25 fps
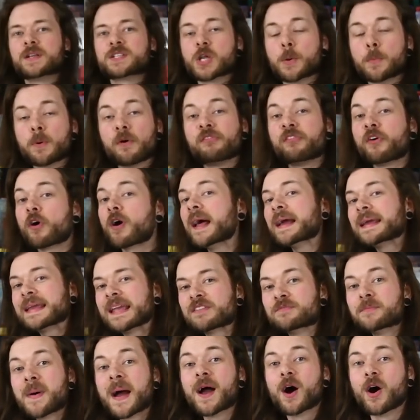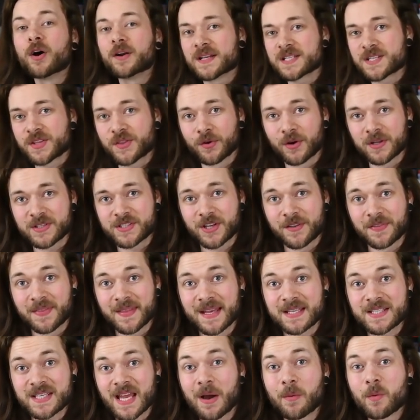So before I give my honest thoughts on
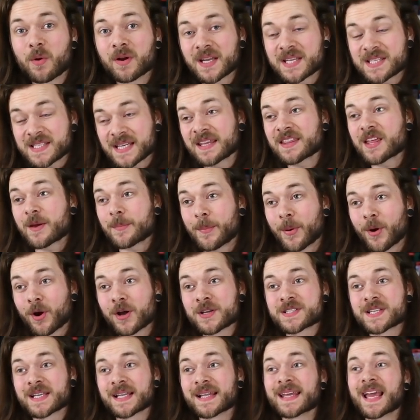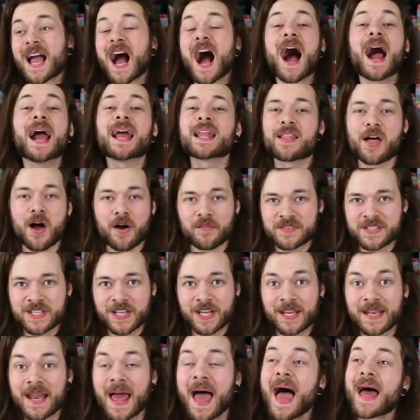this, I want to say that personally, I loved
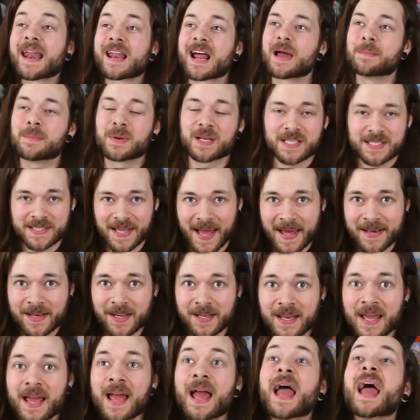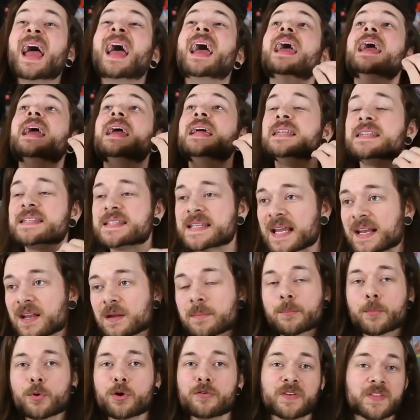it and I'm excited. It
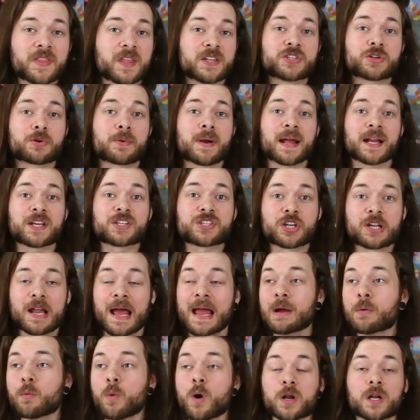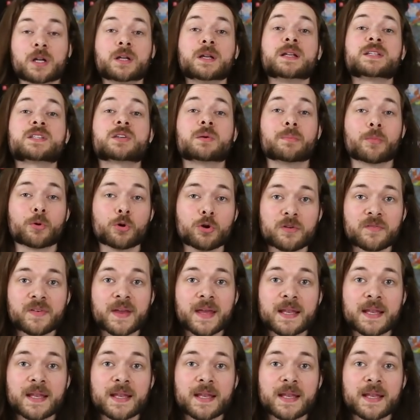didn't move in the direction I wanted it to move